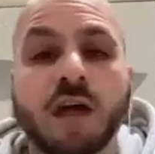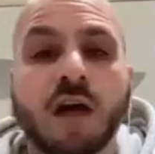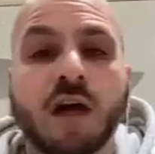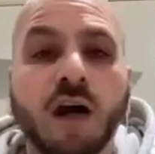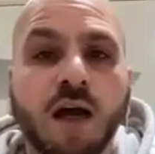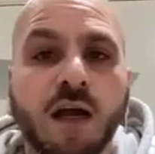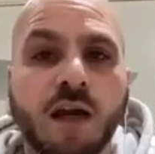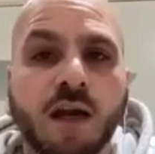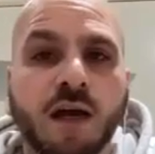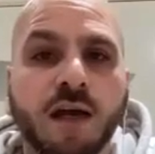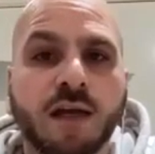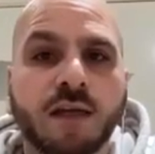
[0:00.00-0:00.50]

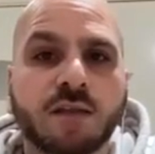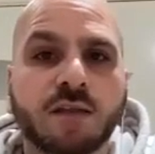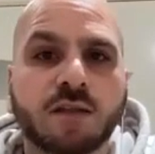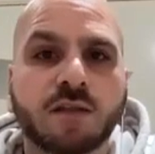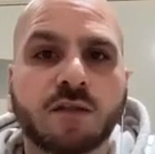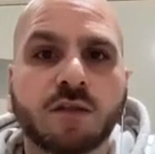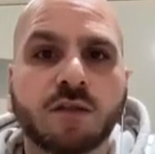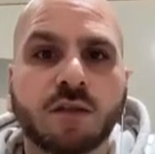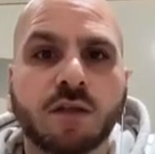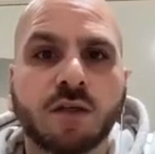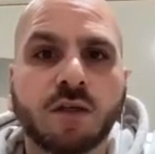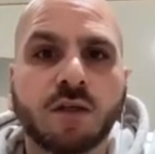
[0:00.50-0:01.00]

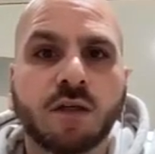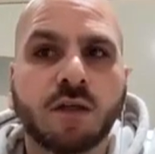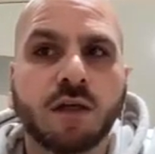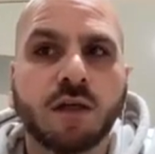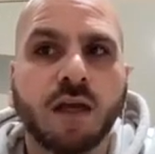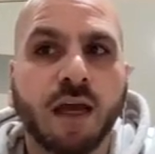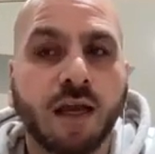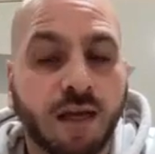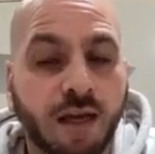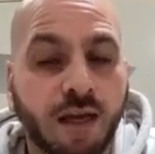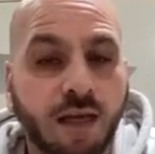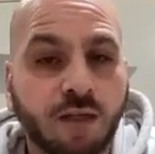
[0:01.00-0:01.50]
highlights,
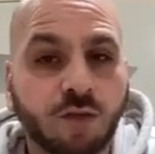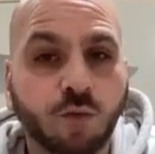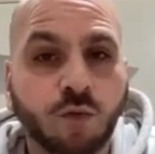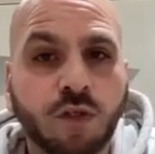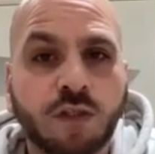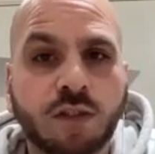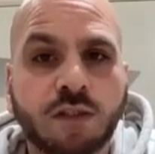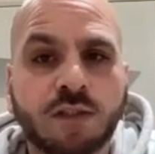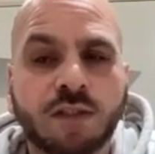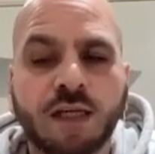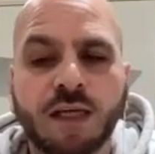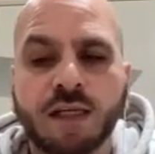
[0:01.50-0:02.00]
and as
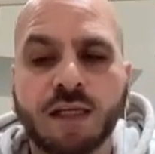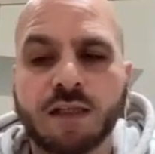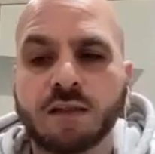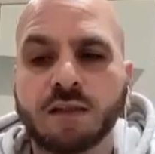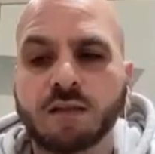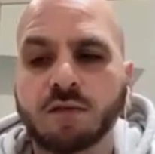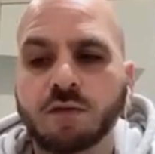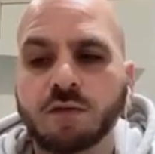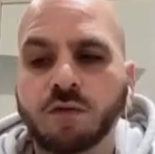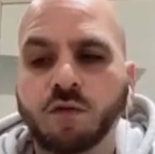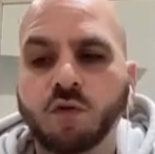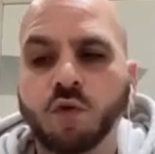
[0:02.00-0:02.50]
you said,
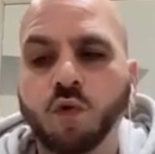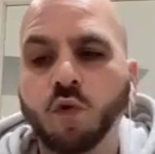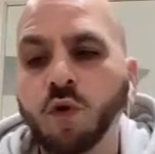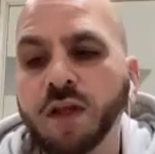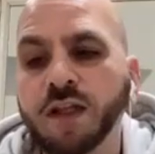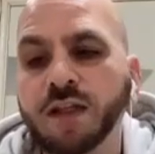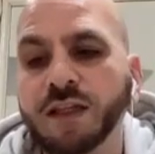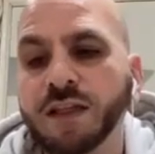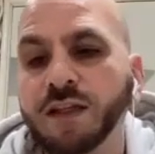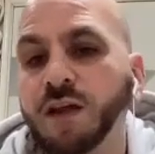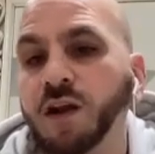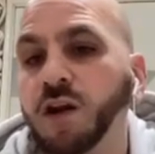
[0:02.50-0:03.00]

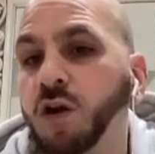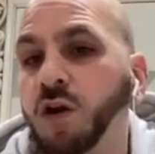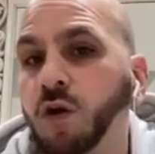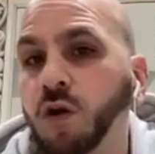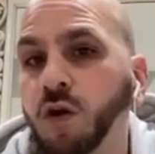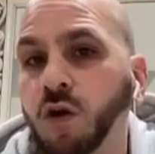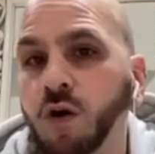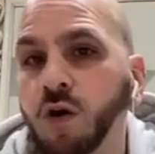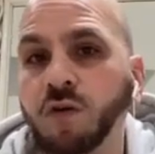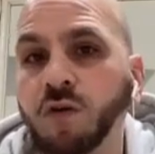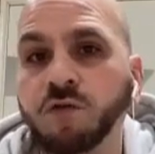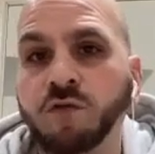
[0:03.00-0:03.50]
Chorley did a
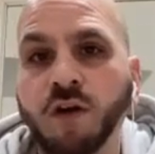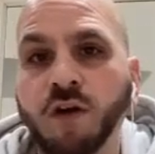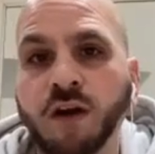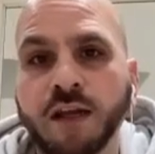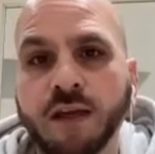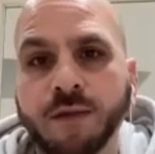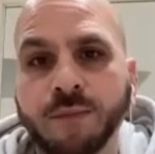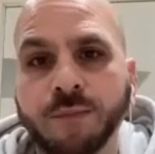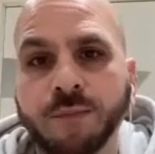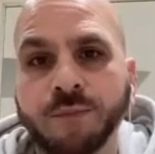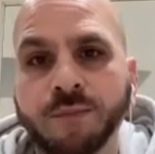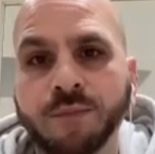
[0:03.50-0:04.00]
lot of
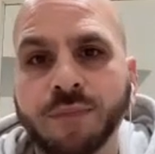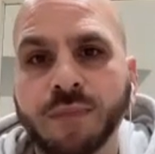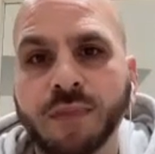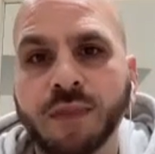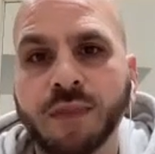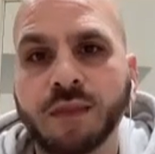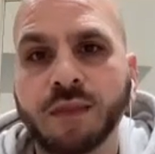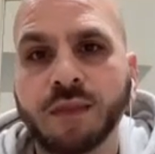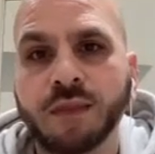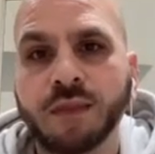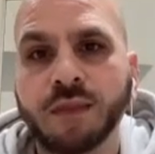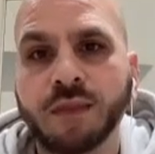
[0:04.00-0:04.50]
running.
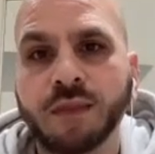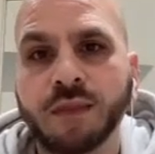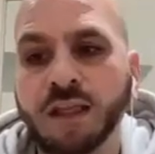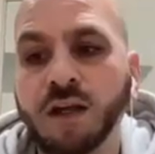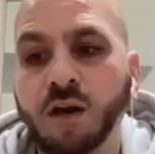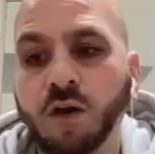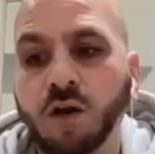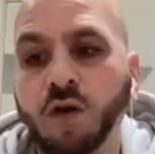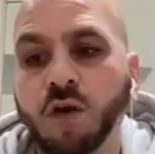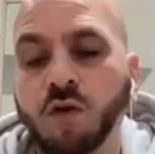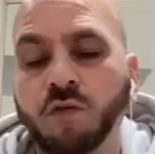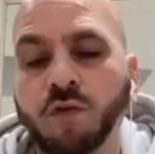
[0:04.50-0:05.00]
They did
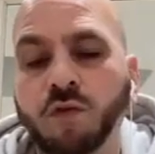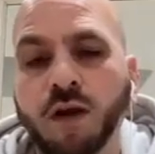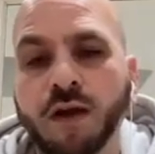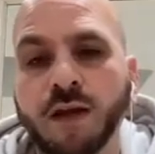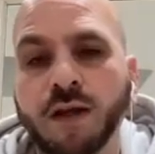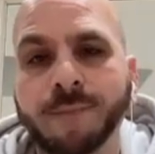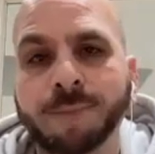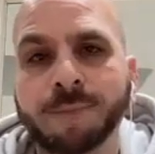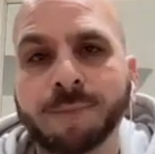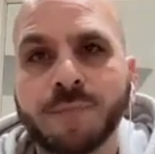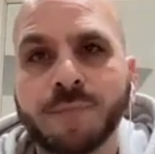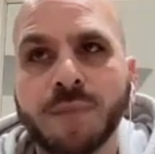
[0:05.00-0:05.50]
a lot of
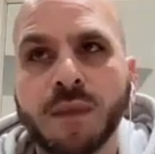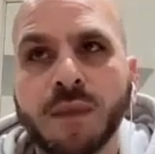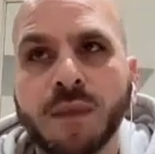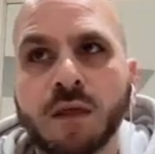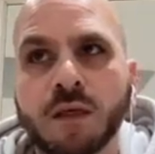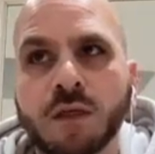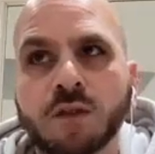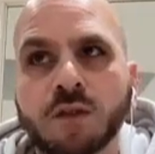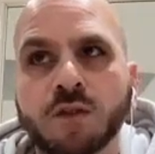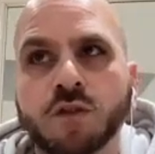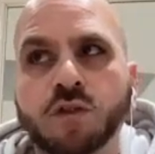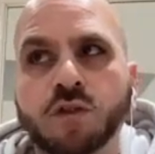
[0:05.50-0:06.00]
running.
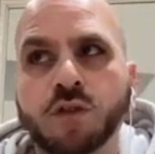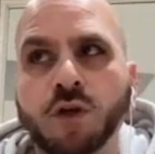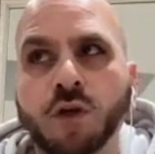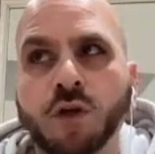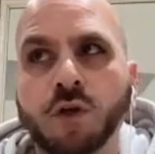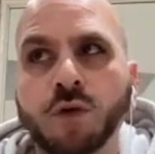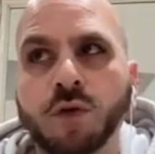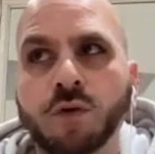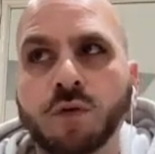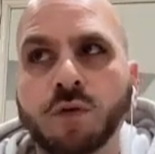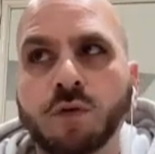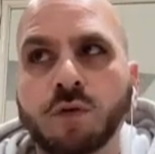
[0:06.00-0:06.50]

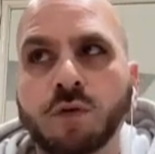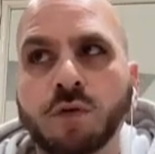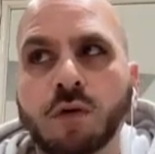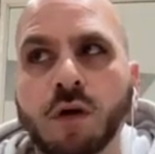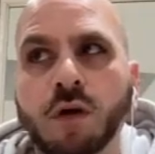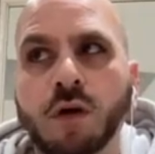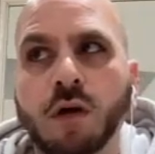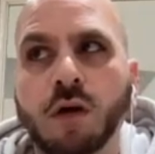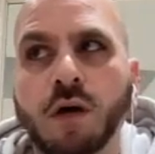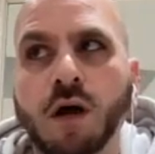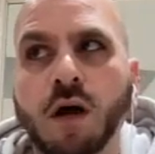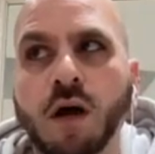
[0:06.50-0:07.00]
So
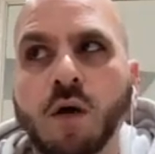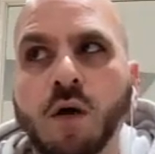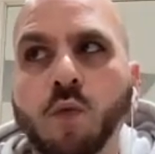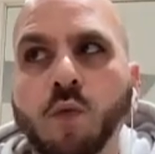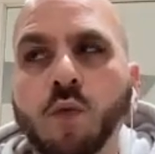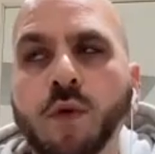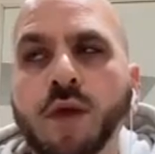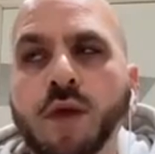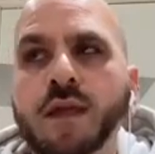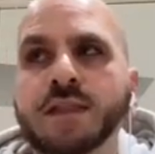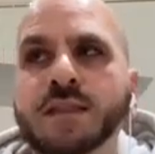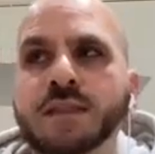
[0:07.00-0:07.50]
are
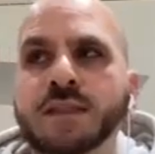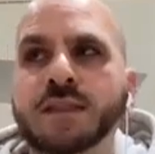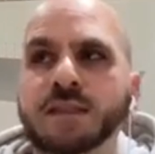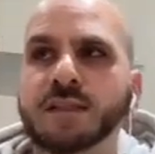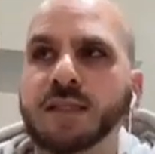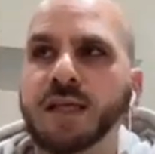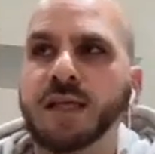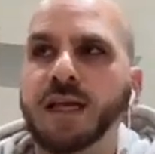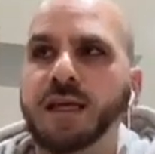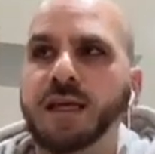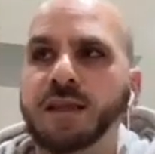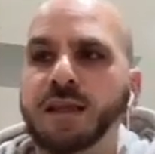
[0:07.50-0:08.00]
we to
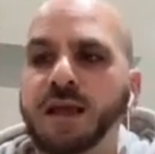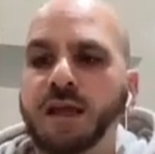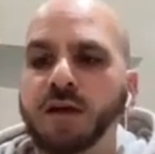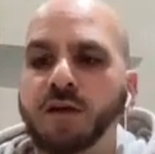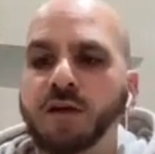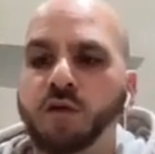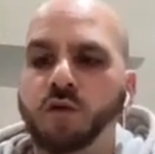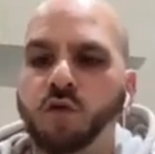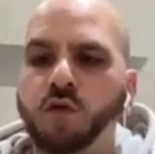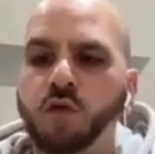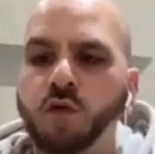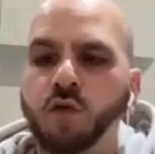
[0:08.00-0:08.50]
say
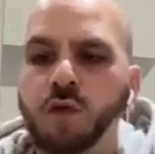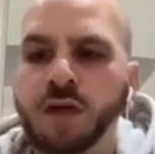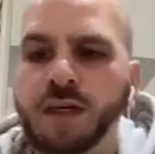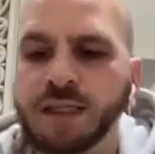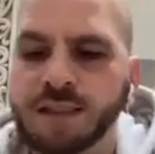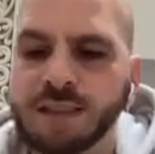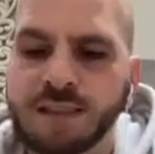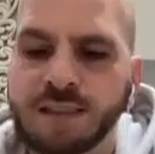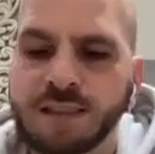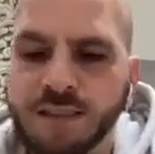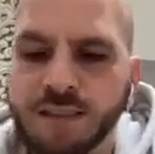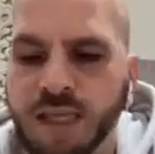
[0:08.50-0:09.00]
that
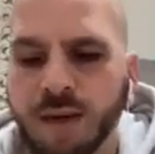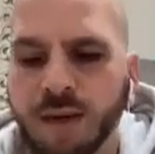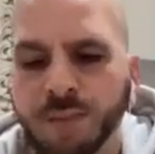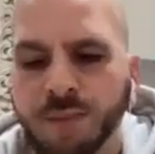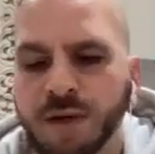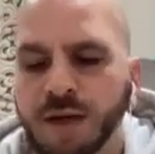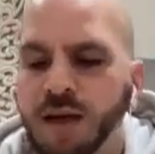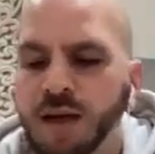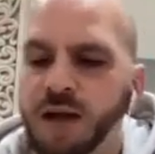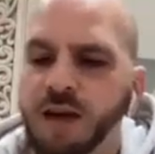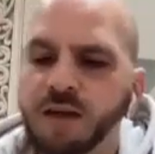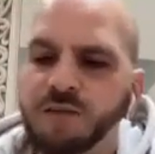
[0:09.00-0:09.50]
Chorley's
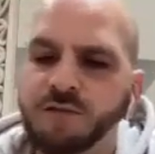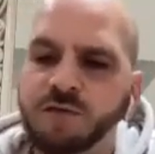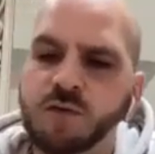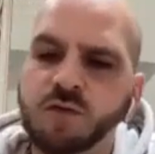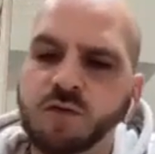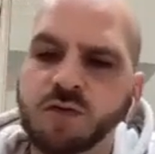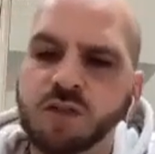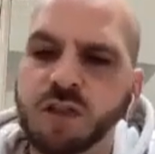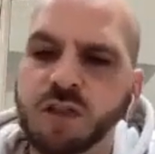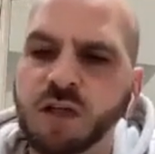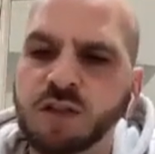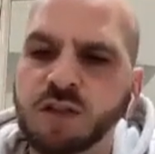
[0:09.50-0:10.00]
stamina
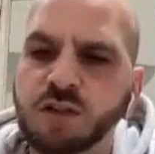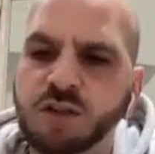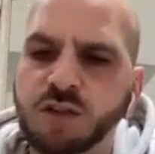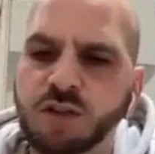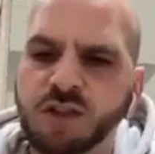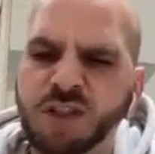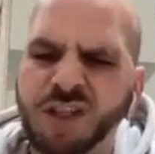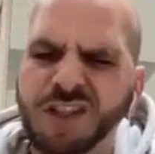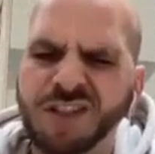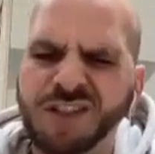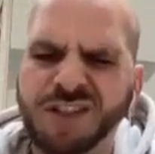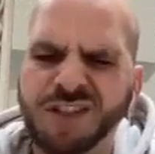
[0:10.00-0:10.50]
levels are
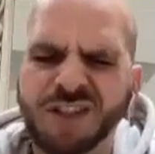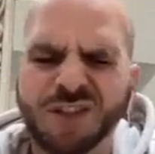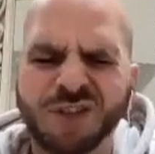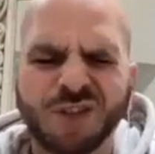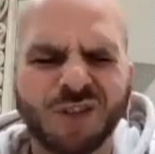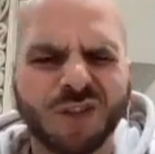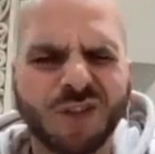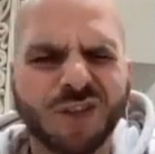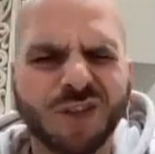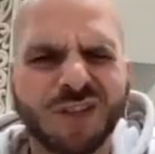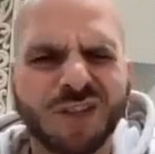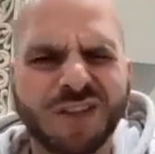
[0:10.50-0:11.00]
just as
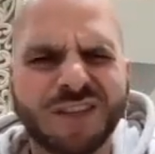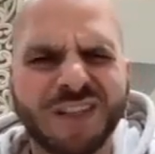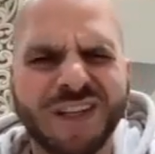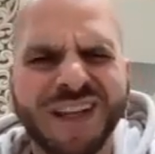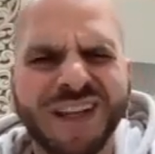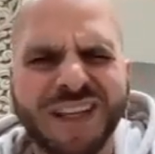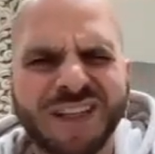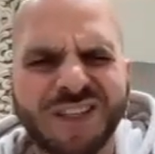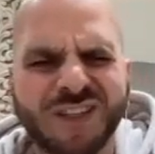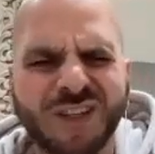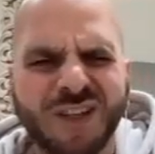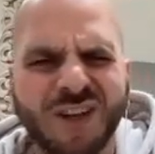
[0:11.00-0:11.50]
good as
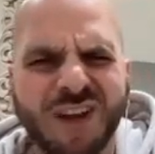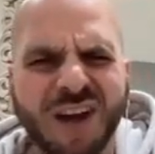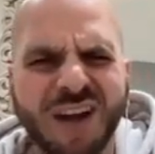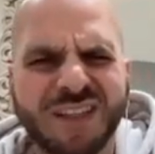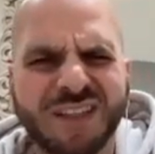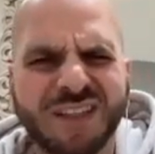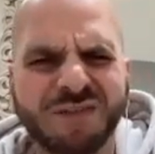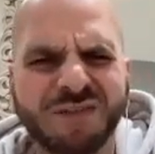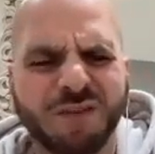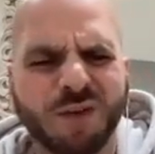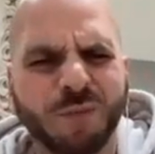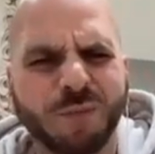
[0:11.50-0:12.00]
Leeds
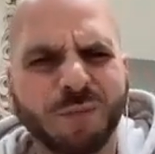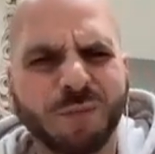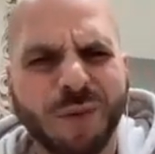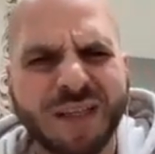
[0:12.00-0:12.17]
United, if not